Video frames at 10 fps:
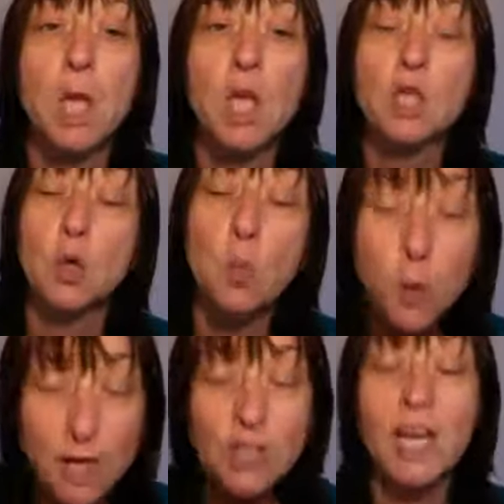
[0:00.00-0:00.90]
So
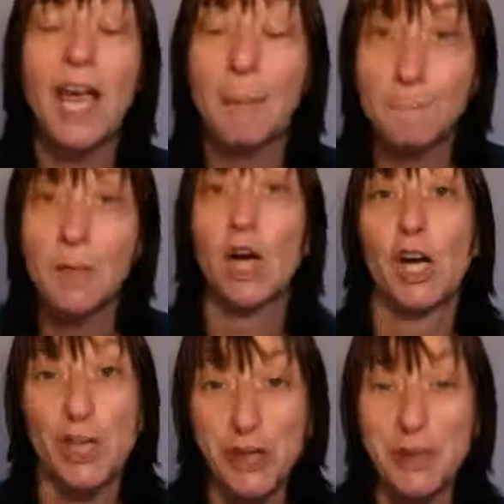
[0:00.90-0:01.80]
which camp are
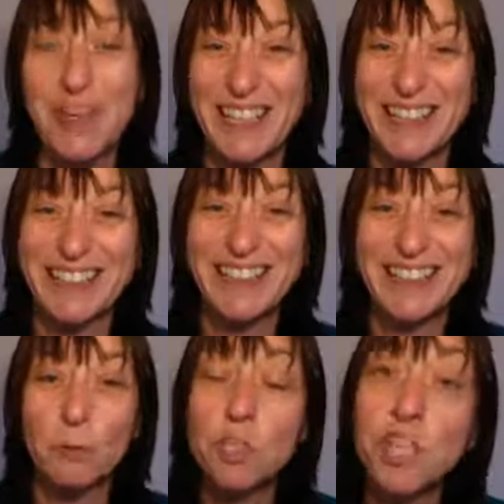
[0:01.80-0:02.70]
you in?
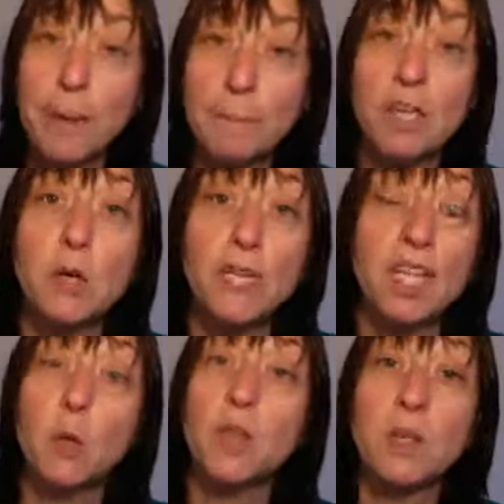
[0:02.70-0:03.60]
Which camp are you in? Are
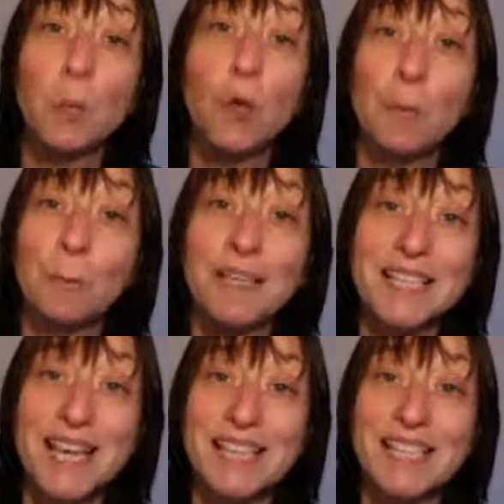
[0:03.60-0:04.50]
you in the one
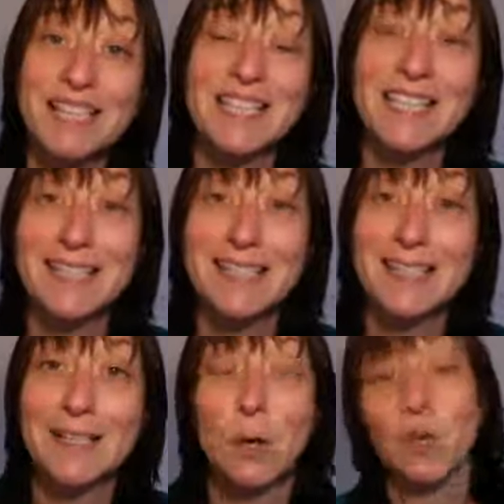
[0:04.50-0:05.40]
percent
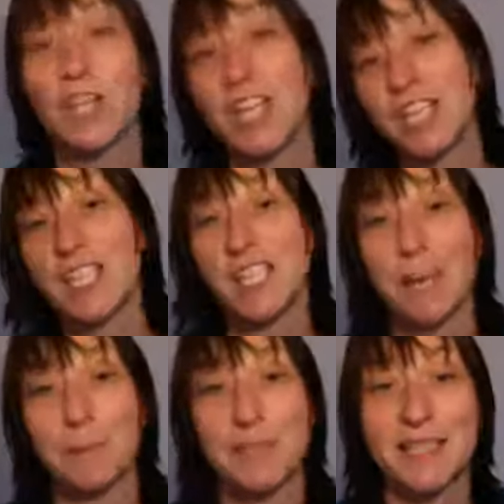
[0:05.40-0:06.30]
or the
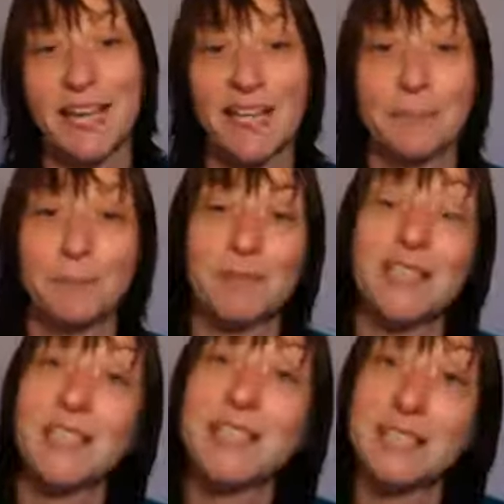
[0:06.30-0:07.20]
ninety-nine percent?
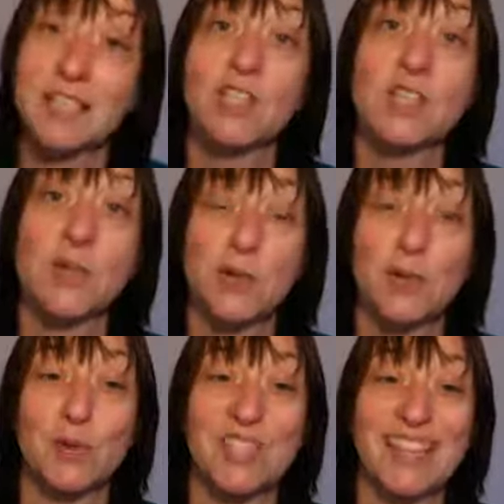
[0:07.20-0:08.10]
Decision's
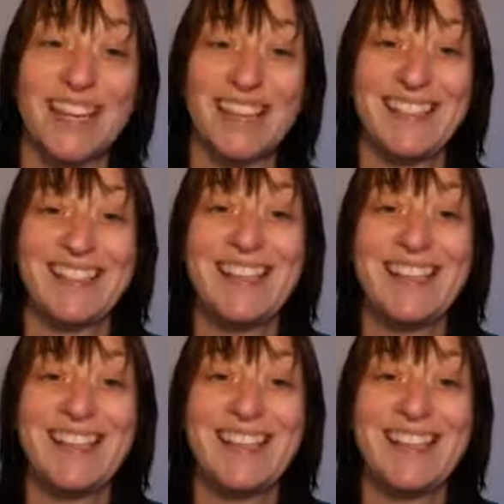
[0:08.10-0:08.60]
yours, yeah?